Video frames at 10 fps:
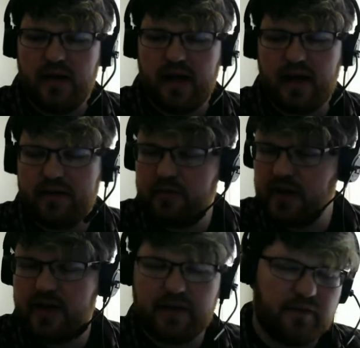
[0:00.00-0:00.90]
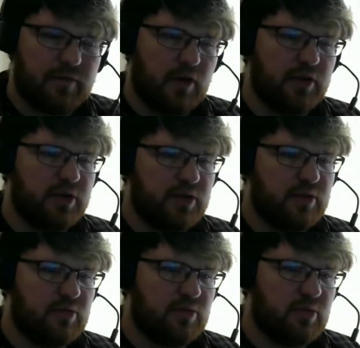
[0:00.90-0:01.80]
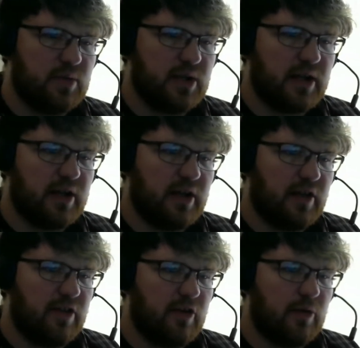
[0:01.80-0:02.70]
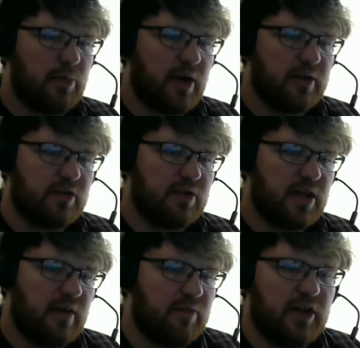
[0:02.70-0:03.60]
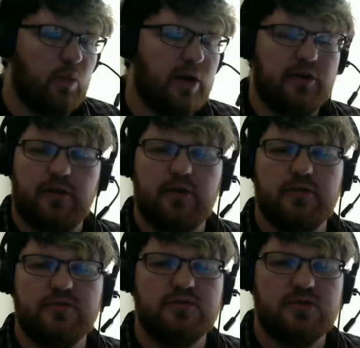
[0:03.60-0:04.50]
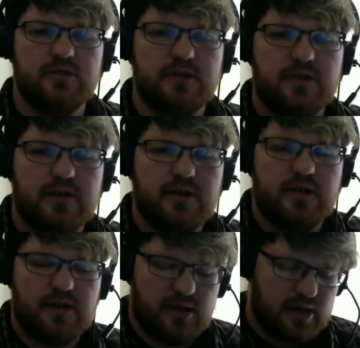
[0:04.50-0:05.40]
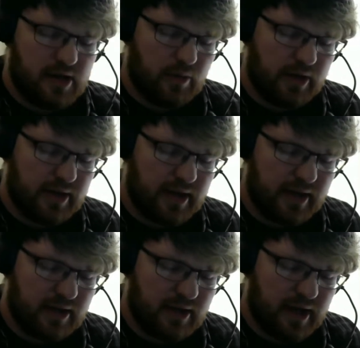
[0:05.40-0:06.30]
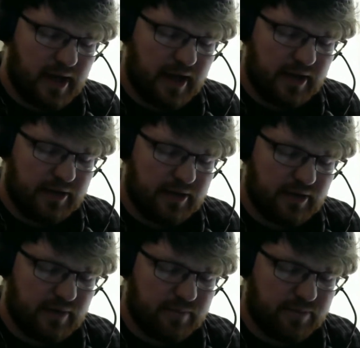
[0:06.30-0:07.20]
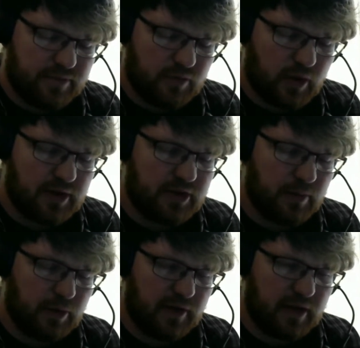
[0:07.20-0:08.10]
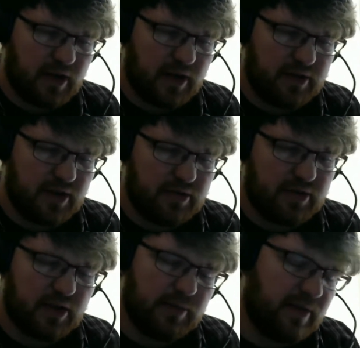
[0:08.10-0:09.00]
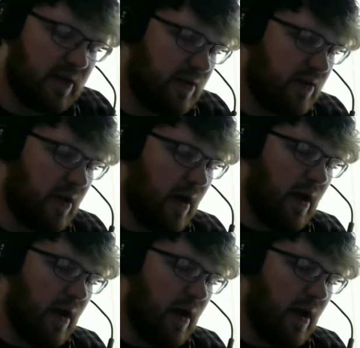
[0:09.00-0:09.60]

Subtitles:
I do not have a first, second, and third prize, just have the winner and whatnot. And quite simply, the contest is going to be this.